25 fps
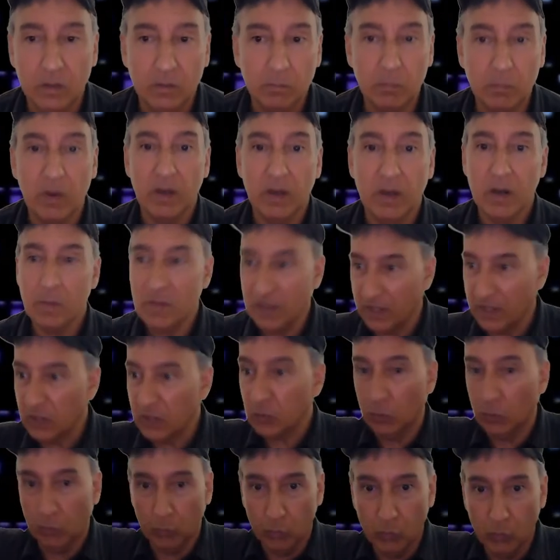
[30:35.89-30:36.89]
But, I mean, this
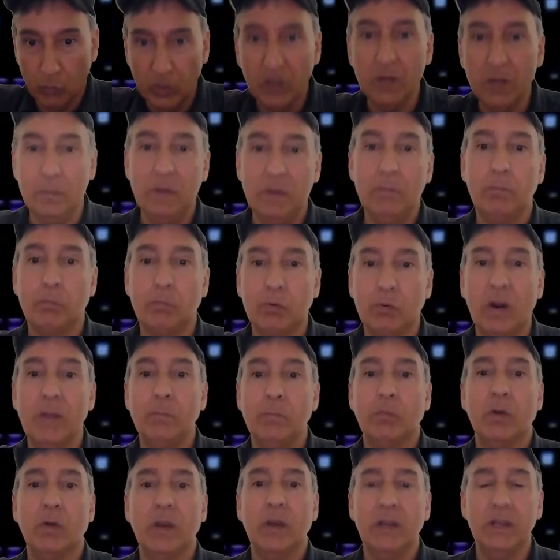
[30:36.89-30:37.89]
would really be bright,
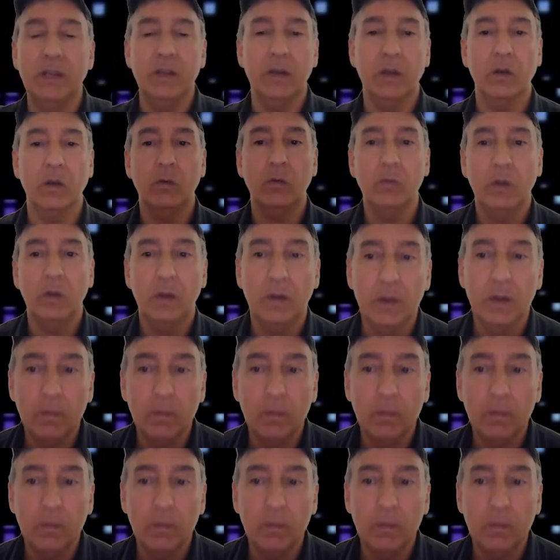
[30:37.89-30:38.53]
bright, you know?